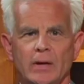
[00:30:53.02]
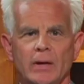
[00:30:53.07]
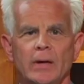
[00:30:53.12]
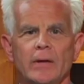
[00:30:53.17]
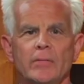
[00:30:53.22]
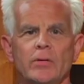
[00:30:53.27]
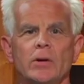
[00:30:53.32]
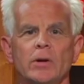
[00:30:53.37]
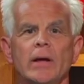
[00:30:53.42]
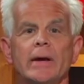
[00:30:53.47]

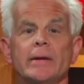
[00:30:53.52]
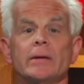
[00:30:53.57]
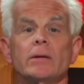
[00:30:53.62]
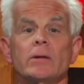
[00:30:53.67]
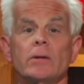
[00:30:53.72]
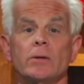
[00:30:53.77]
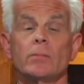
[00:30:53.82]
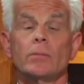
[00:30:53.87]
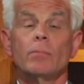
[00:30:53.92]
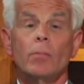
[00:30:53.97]
If you'd like to
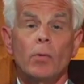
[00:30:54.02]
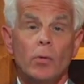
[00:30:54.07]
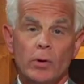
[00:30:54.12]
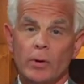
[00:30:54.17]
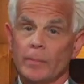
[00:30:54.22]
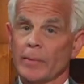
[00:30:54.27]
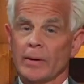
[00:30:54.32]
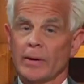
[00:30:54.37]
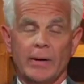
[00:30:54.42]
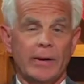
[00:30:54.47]
learn more
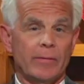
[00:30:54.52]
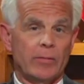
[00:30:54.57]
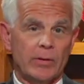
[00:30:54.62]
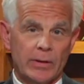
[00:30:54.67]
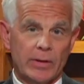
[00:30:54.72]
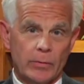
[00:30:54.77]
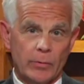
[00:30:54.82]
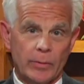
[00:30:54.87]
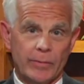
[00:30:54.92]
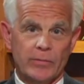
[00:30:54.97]
about
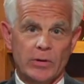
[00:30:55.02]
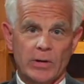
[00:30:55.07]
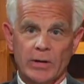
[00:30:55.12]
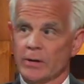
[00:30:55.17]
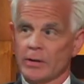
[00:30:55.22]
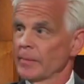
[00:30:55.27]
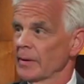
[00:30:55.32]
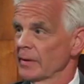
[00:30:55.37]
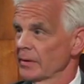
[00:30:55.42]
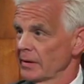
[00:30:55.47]
everything we've
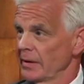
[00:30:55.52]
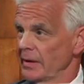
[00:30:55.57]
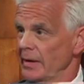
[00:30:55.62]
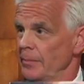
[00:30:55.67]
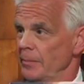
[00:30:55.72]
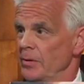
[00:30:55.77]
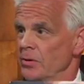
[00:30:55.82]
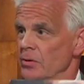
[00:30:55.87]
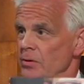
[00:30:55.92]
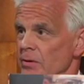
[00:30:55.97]
talked about today,
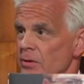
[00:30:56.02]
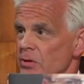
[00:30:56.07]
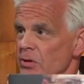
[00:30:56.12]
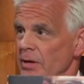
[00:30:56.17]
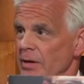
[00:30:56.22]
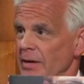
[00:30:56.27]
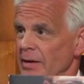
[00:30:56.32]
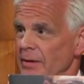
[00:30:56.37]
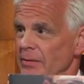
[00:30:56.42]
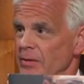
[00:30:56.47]
be sure to
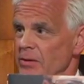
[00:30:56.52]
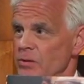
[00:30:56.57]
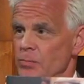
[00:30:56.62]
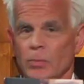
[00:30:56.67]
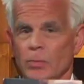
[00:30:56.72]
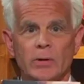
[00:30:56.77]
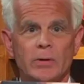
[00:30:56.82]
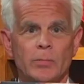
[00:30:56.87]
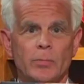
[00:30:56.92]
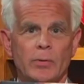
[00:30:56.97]
check out this
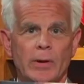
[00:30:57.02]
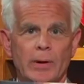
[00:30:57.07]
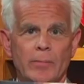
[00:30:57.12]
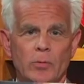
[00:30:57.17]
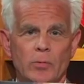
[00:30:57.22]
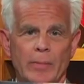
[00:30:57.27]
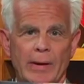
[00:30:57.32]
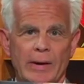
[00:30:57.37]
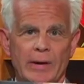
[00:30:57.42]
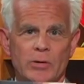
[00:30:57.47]
book,
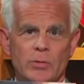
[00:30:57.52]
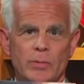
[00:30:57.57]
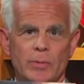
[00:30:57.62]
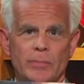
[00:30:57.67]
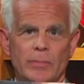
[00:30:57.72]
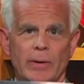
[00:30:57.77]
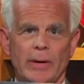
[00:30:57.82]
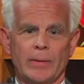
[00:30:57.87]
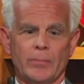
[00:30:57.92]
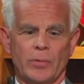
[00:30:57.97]
Primal
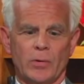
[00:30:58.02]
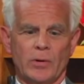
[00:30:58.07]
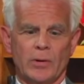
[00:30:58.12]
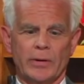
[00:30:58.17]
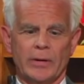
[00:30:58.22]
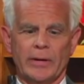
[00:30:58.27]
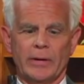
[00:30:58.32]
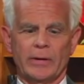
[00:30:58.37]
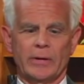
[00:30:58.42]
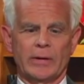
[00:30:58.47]
Management by Paul
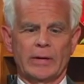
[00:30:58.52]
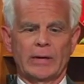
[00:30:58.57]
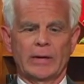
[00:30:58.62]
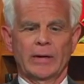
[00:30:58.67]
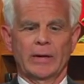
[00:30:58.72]
Herr.